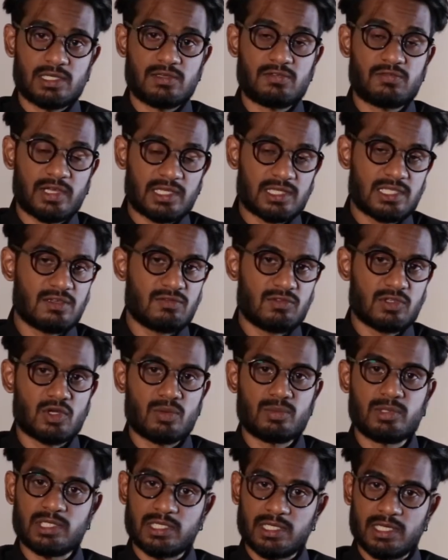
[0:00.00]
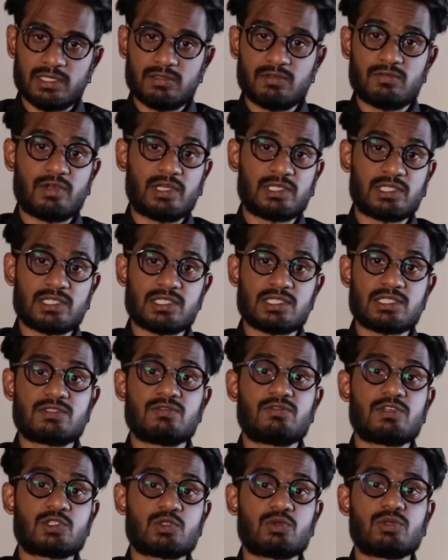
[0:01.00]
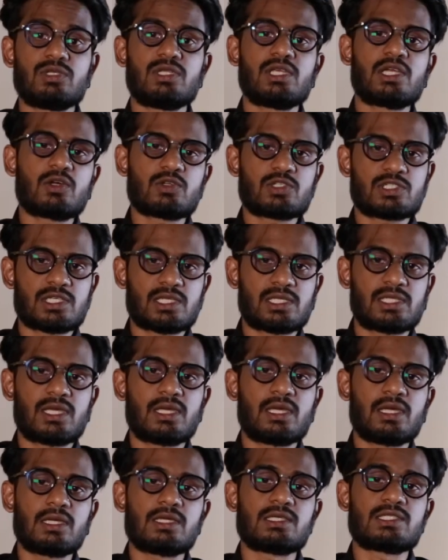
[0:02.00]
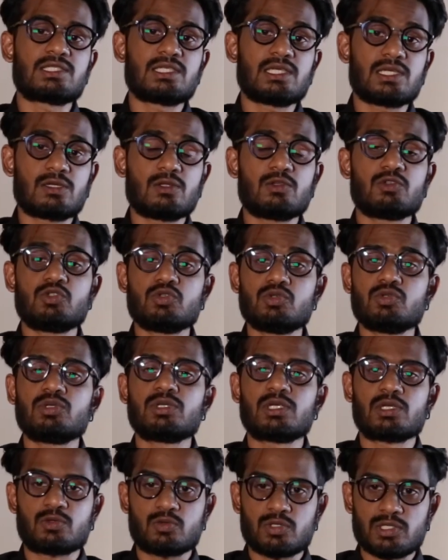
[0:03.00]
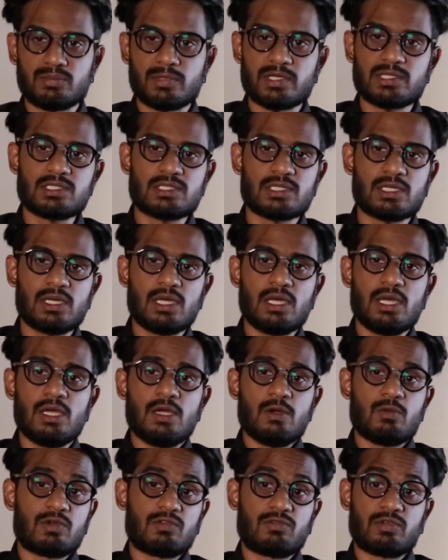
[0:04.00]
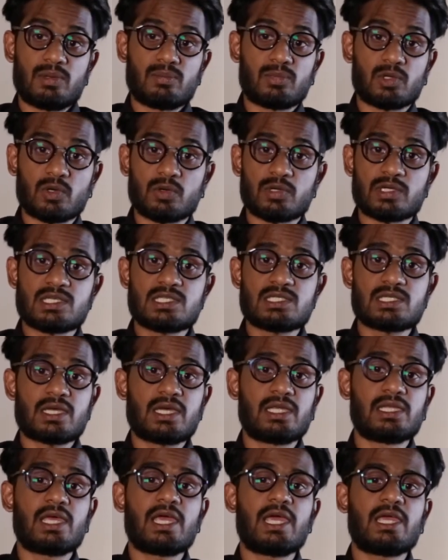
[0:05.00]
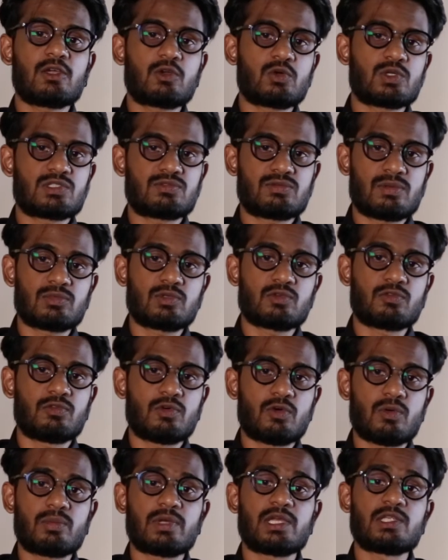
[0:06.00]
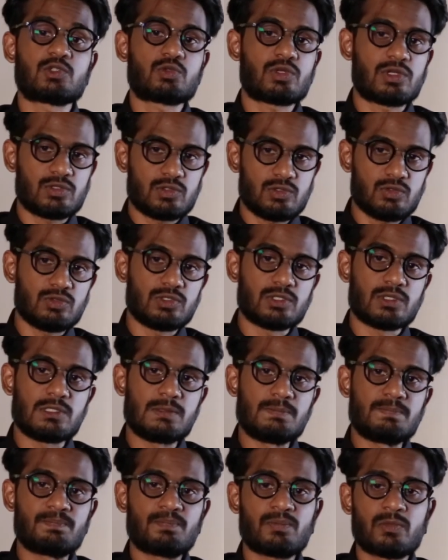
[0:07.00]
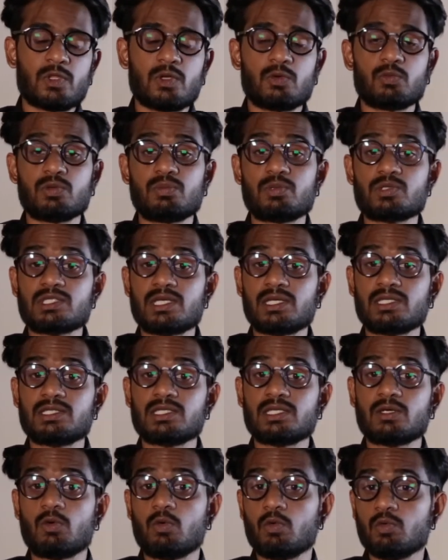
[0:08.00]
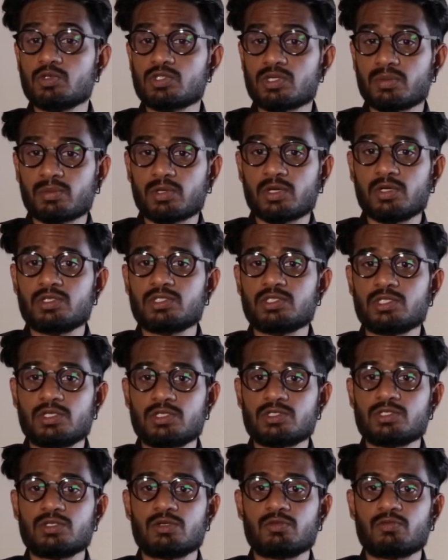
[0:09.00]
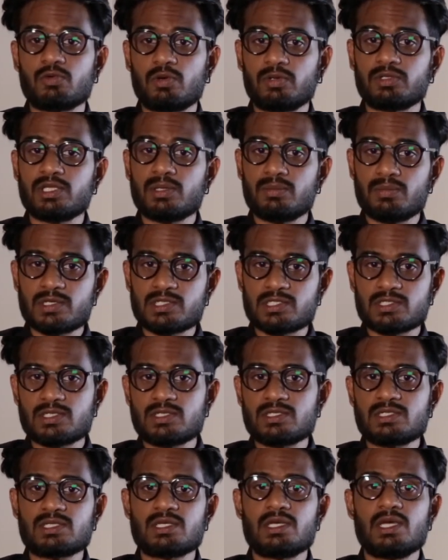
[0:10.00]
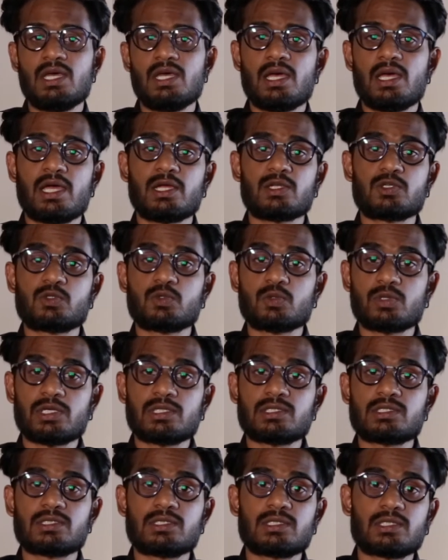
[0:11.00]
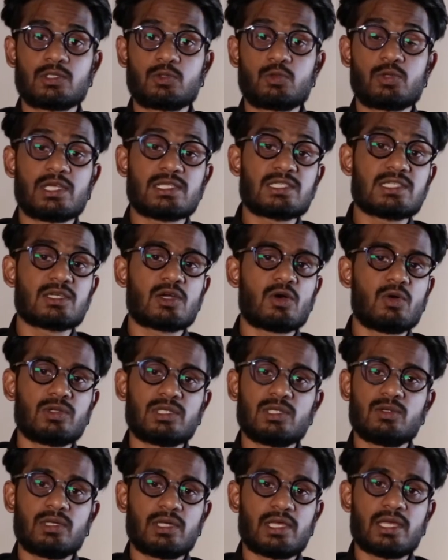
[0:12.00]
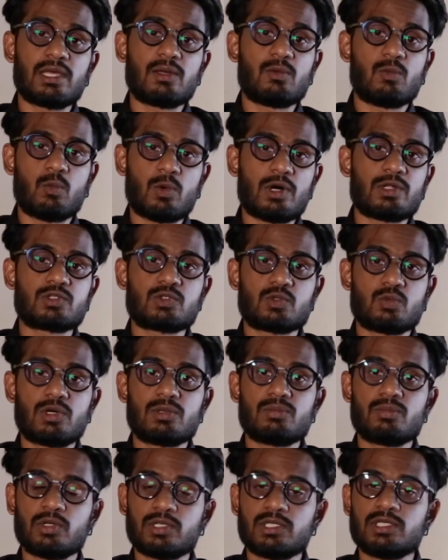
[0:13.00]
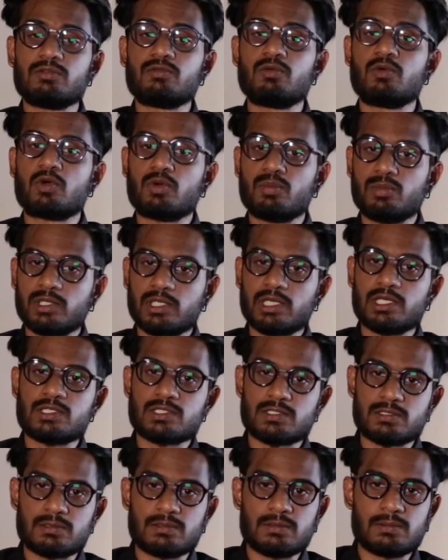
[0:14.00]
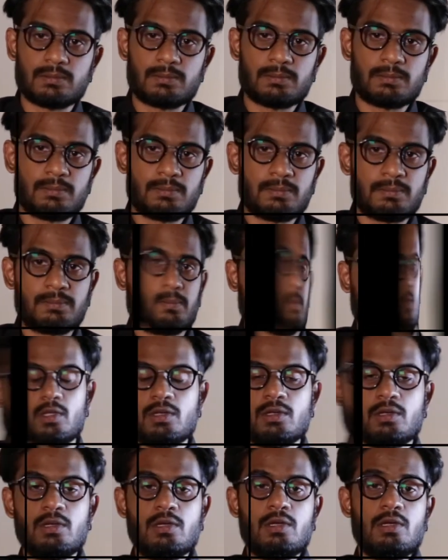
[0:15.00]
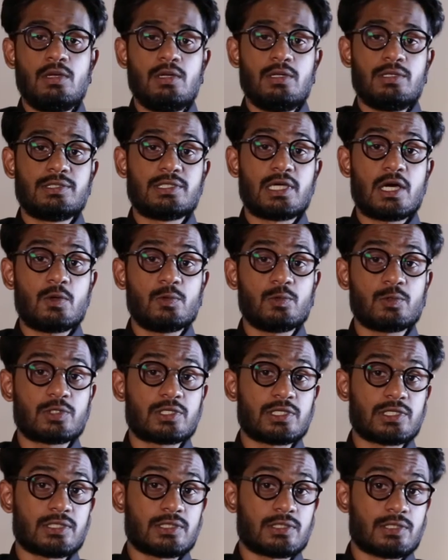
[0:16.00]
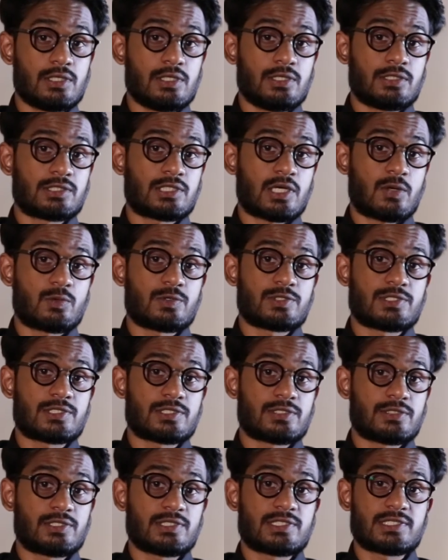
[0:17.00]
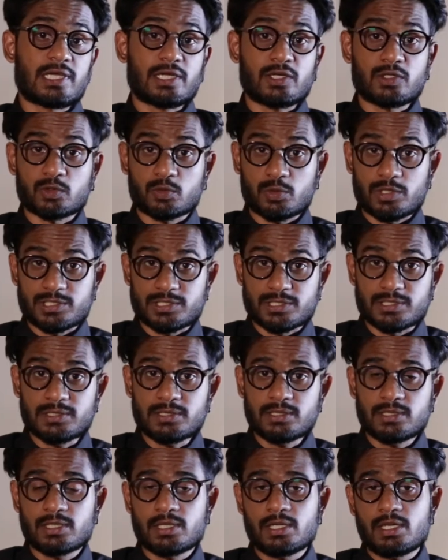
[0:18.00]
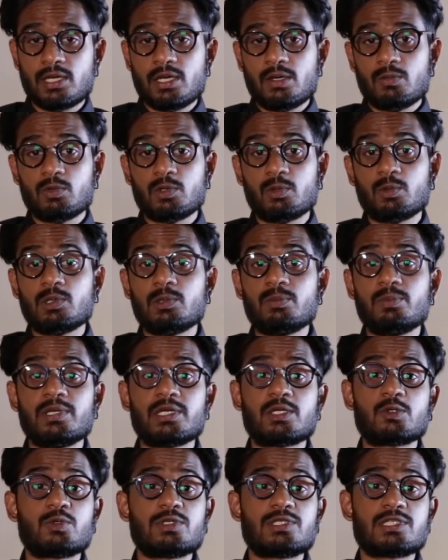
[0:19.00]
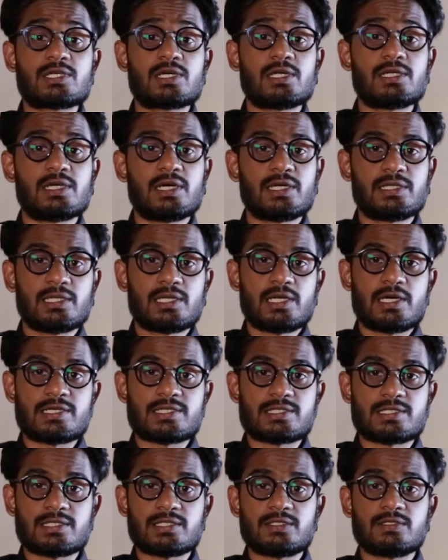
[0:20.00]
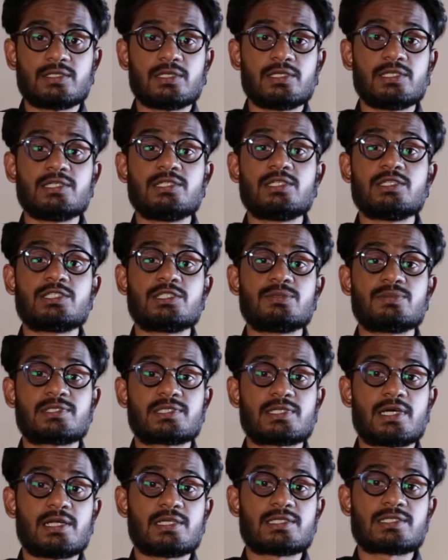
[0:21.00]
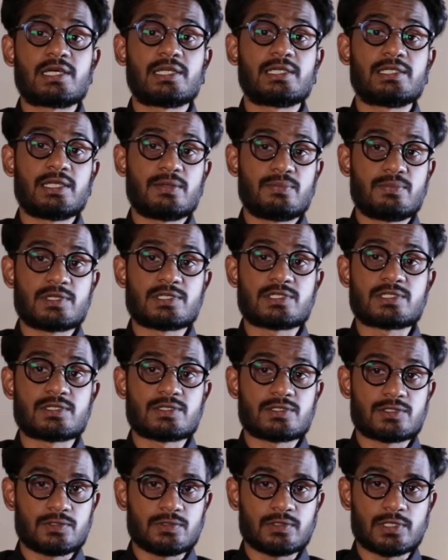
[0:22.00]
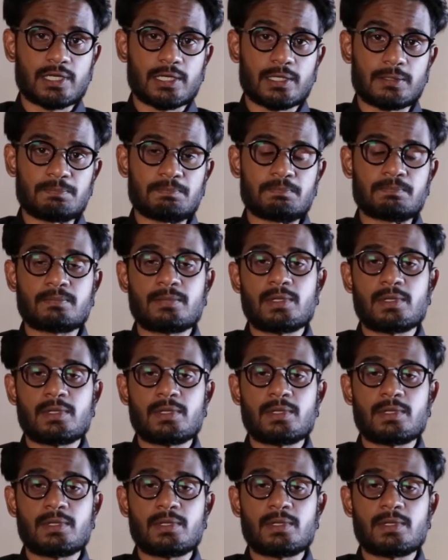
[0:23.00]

effectively communicate, that is, they should negotiate a single union agreement with the employees and encourage them to form a trade union representing all subcultures for Debtbusters and creating only a one-to-one body for communication. Now looking towards the second question, we will be critically analysing the leadership styles at Debusters UK.